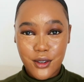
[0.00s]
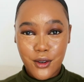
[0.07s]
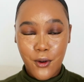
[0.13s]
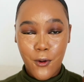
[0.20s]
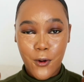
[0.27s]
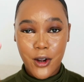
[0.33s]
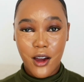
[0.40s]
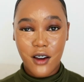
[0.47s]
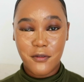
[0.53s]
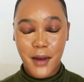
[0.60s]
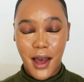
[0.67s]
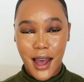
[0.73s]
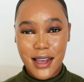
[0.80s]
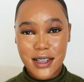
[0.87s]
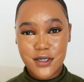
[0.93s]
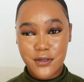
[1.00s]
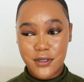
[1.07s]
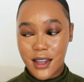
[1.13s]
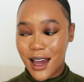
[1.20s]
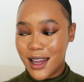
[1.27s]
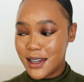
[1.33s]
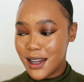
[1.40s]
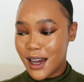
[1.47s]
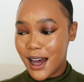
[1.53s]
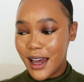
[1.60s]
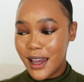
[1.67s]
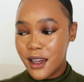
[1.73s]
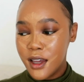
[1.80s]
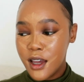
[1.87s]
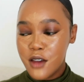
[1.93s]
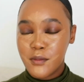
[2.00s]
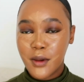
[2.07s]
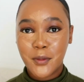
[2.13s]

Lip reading: the corner of my eyes for the under eye.